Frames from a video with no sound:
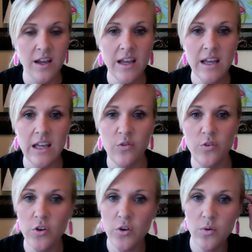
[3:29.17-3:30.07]
If
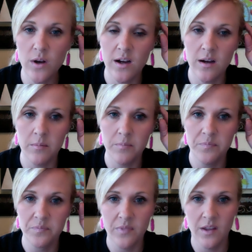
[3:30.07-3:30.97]
you
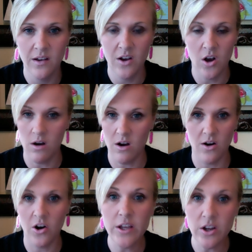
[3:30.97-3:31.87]

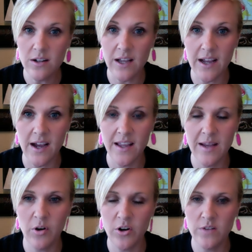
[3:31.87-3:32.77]
are here like I am
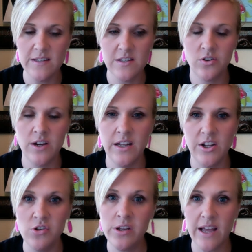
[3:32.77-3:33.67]
already on the screen and
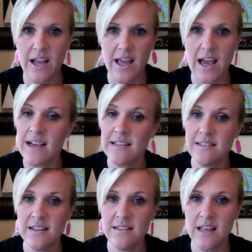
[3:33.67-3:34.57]
you need to
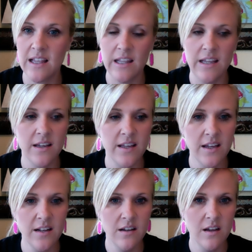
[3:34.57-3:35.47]
access that link
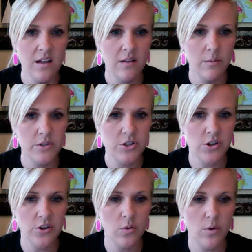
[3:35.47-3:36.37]
again, let me show
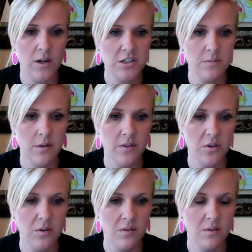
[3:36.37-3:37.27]
you. Watch my
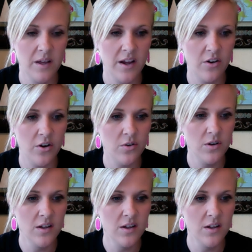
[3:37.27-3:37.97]
little arrow